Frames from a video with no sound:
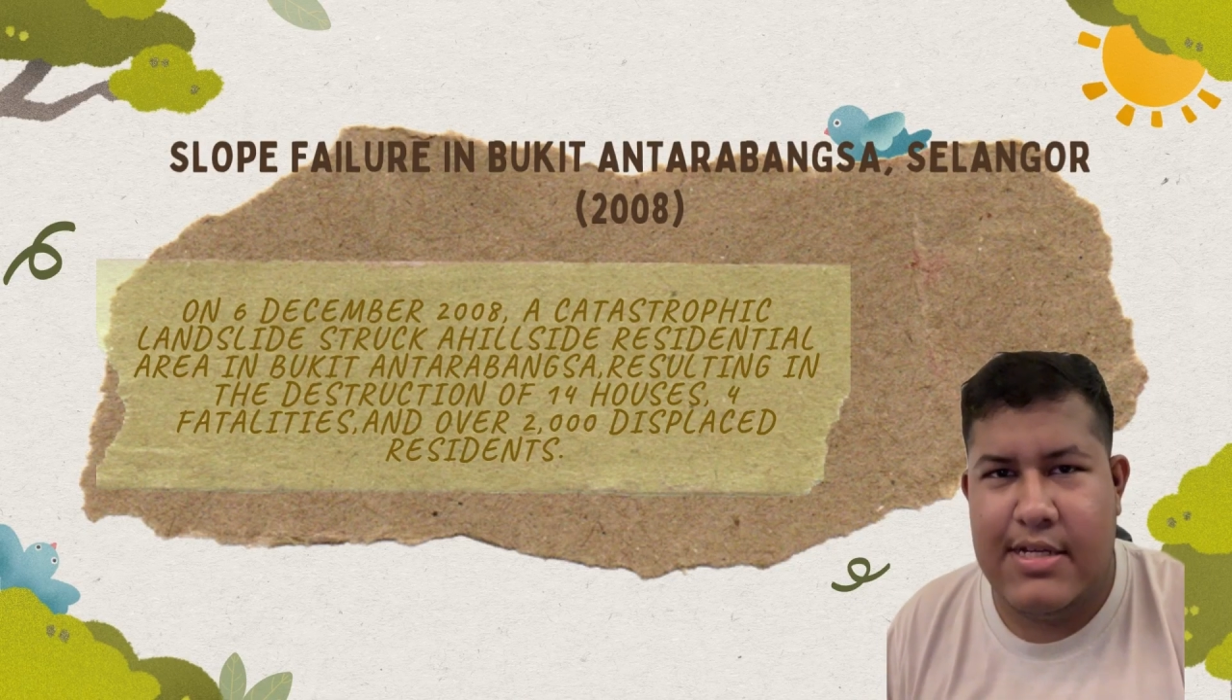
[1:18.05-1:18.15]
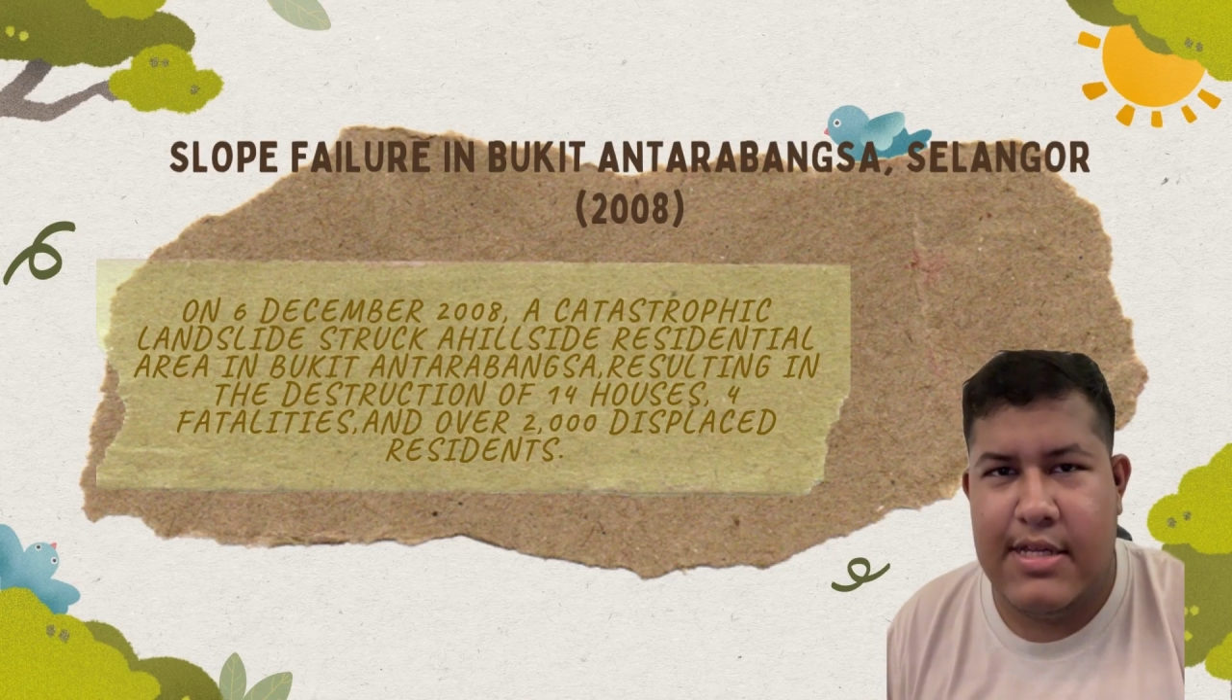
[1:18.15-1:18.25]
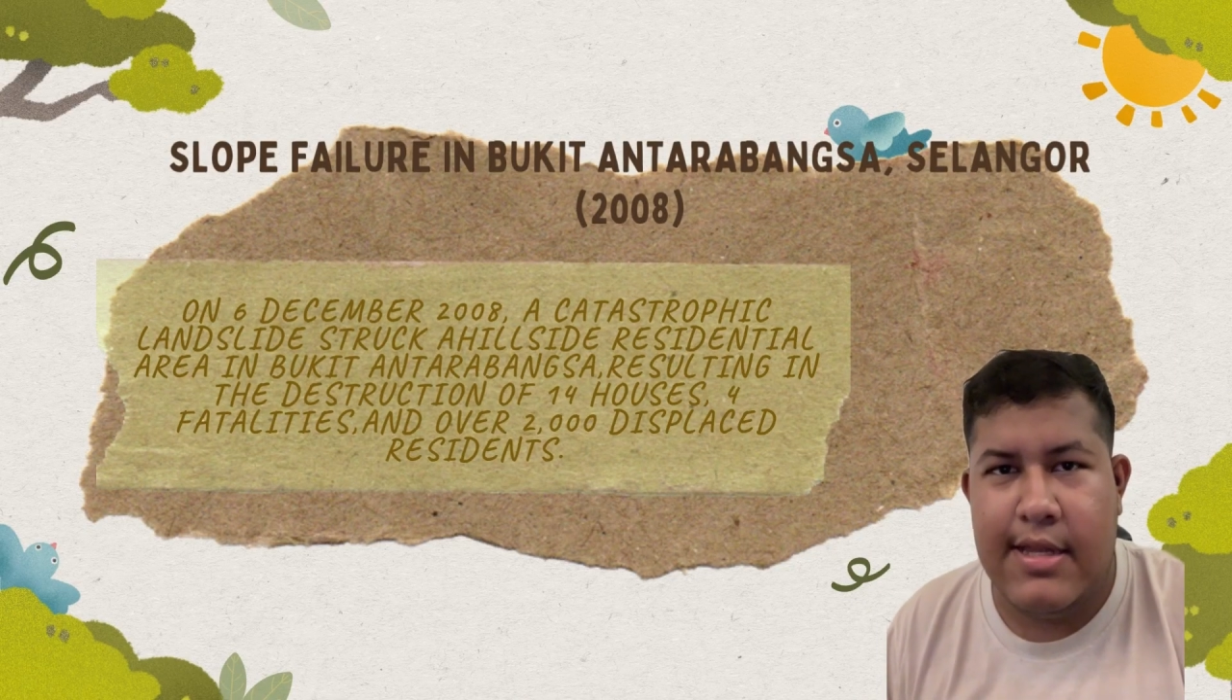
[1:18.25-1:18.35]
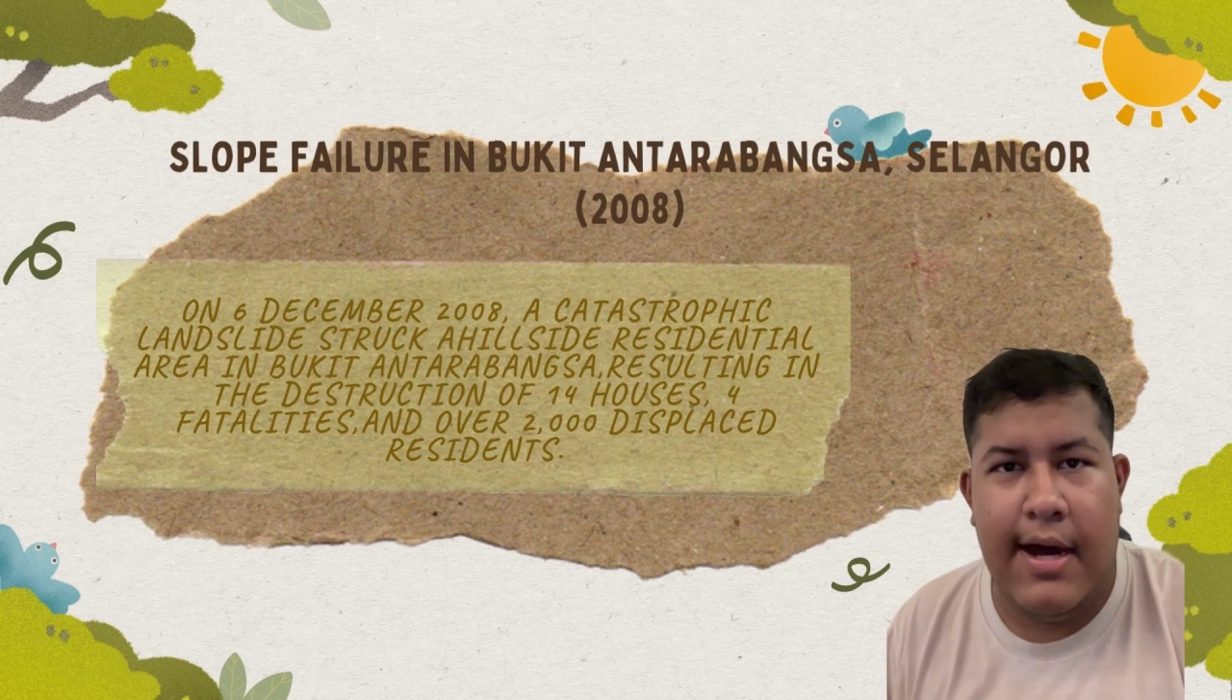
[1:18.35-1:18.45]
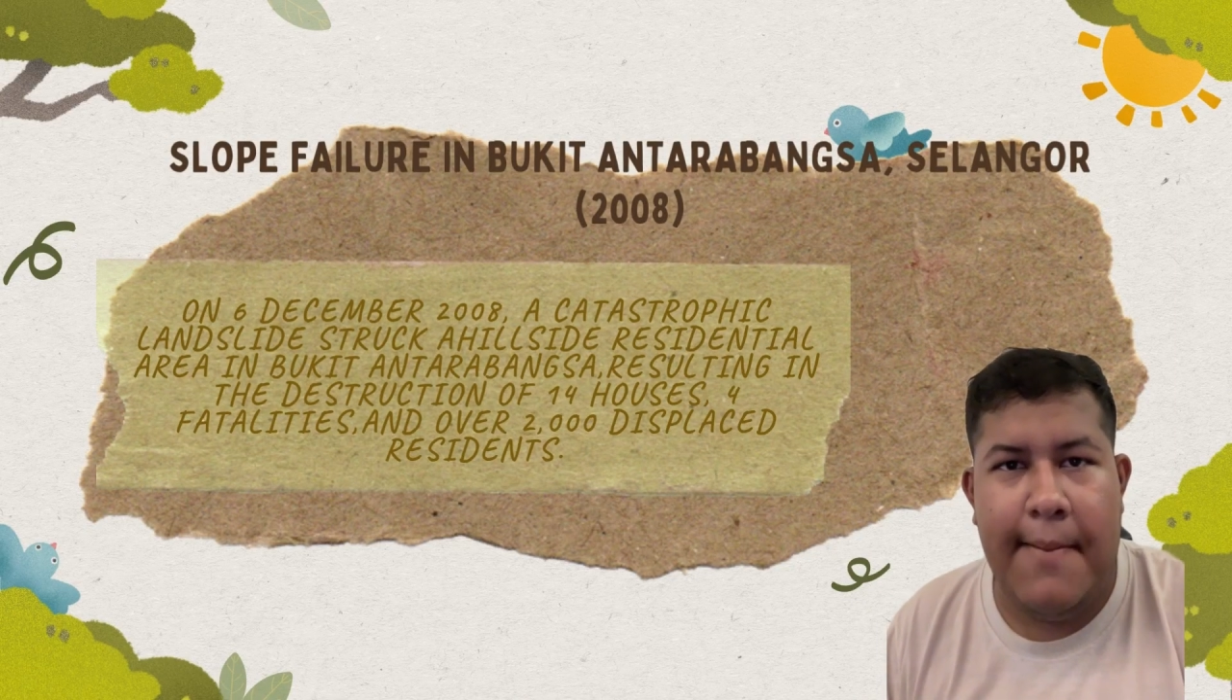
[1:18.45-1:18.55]

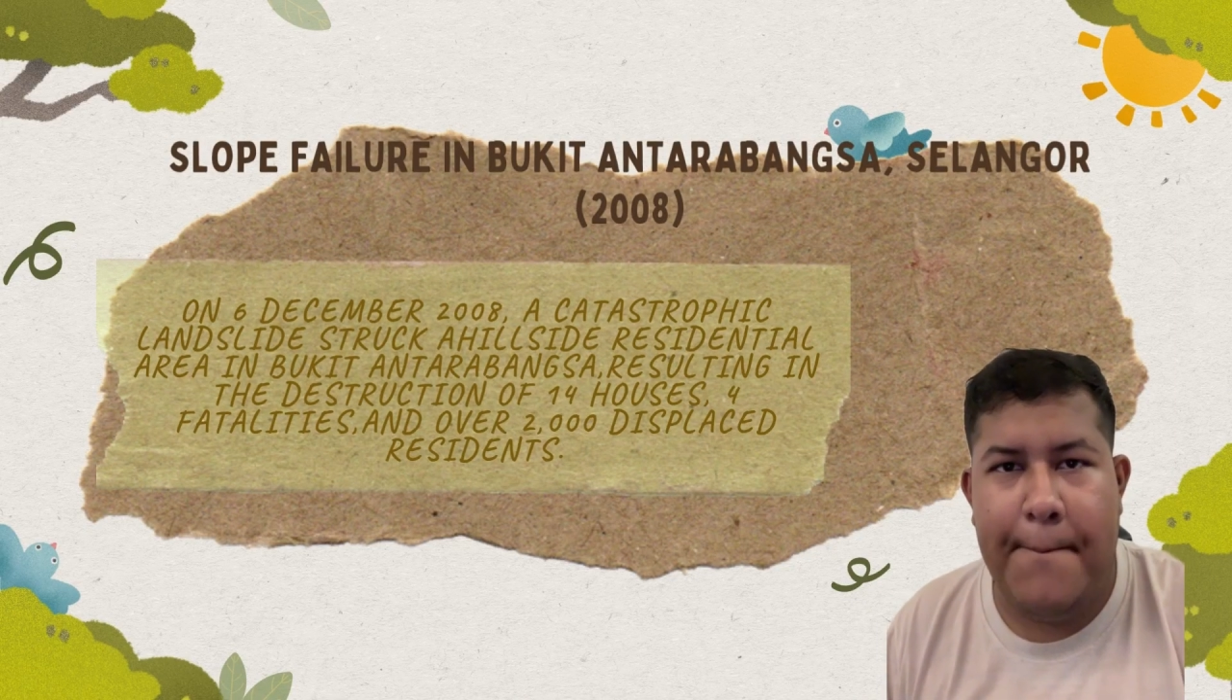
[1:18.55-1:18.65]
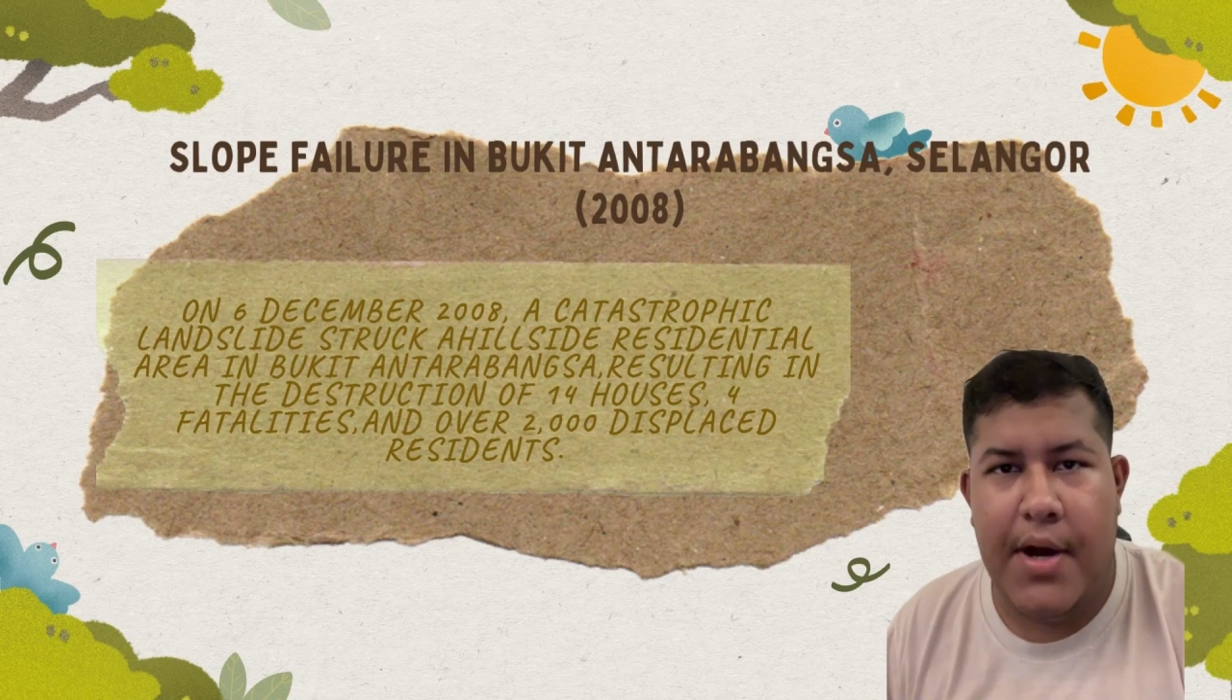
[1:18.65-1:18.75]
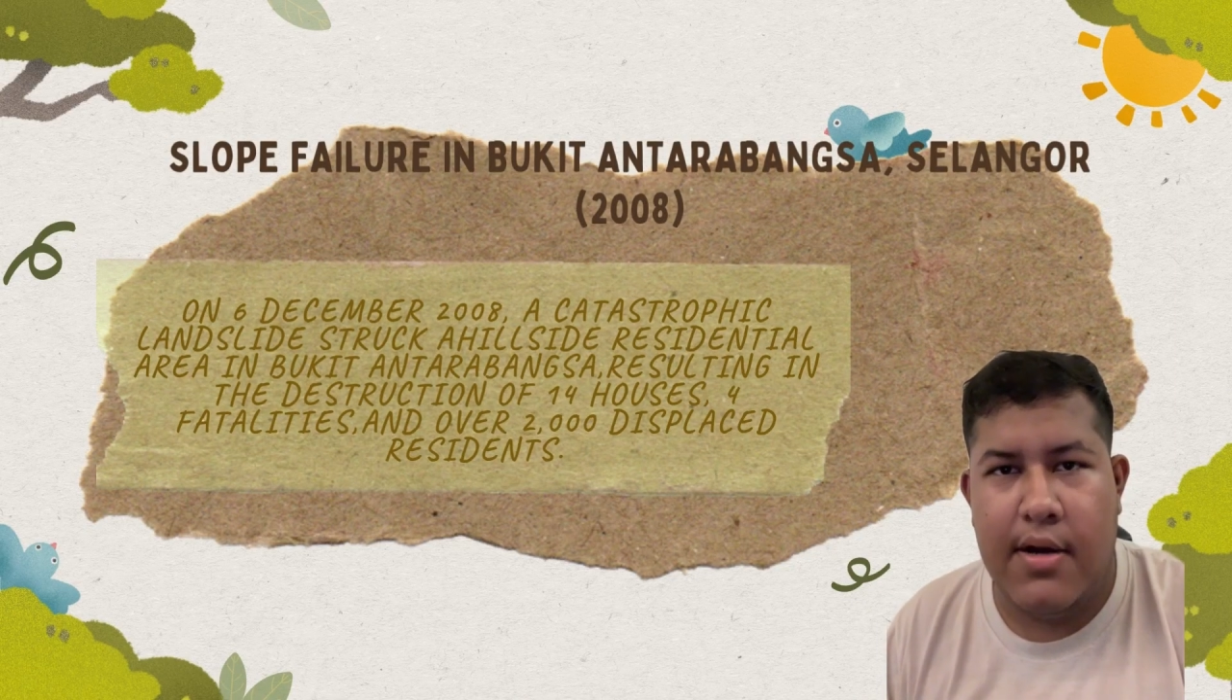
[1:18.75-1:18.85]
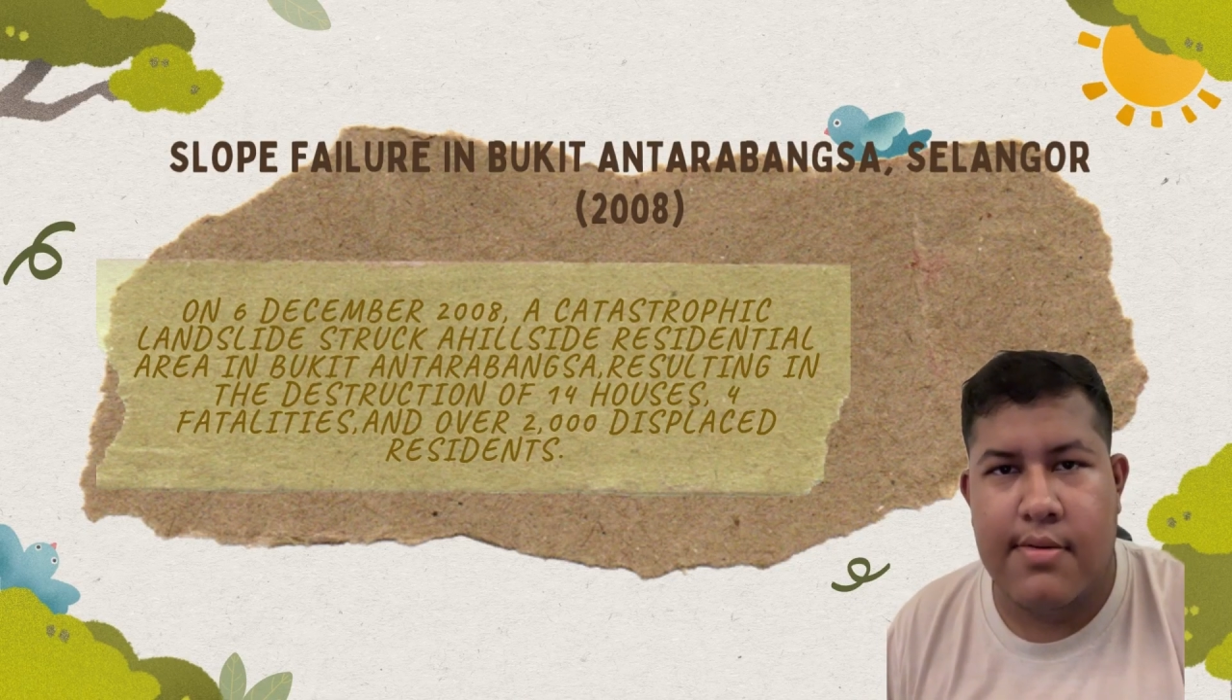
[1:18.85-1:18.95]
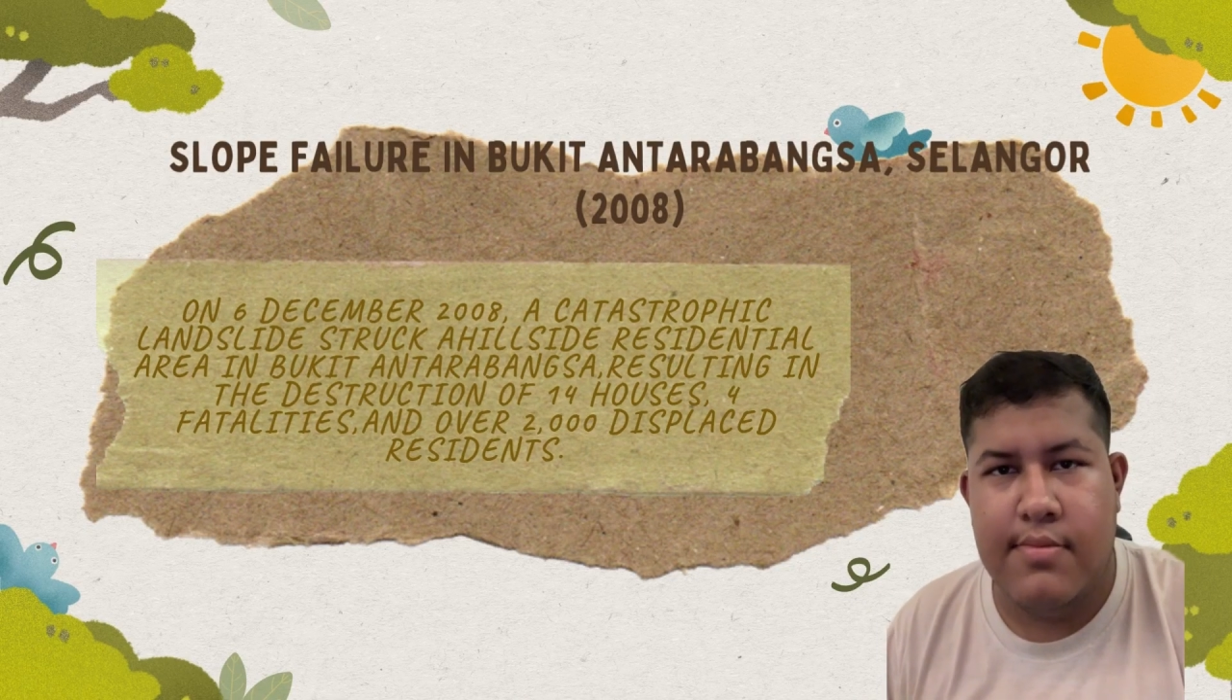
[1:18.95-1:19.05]
in Ampang,